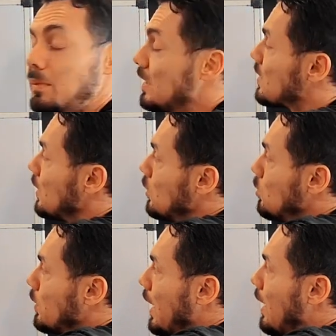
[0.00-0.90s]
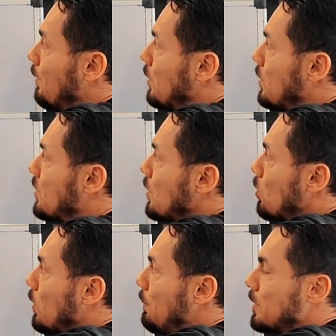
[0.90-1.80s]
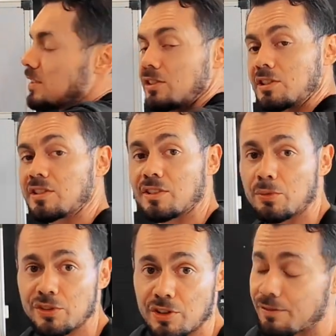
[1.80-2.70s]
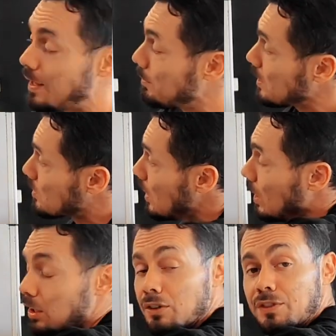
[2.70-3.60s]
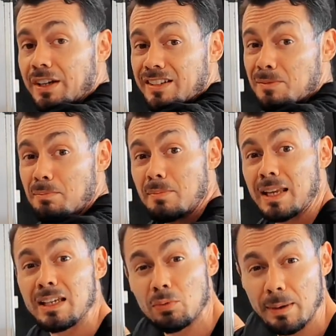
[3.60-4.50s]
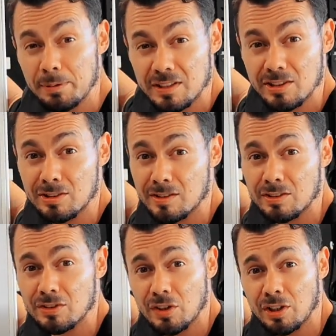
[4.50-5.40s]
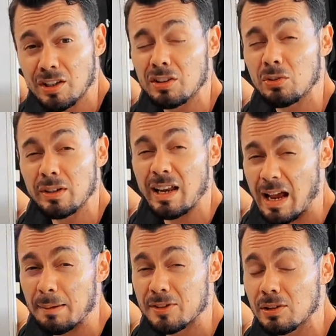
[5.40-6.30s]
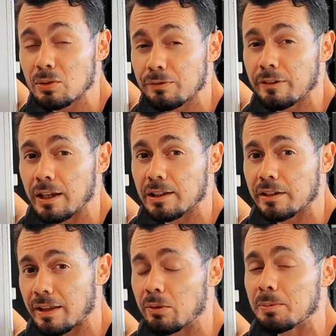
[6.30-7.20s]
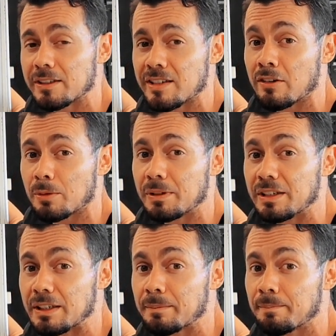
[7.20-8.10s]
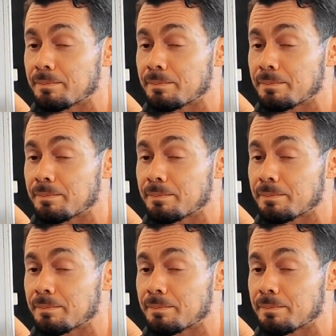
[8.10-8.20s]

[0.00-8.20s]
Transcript: means that you would have zero repetitions in reserve. That means you've done as many repetitions as you could and you hit absolute failure. That would be a 10 RPE.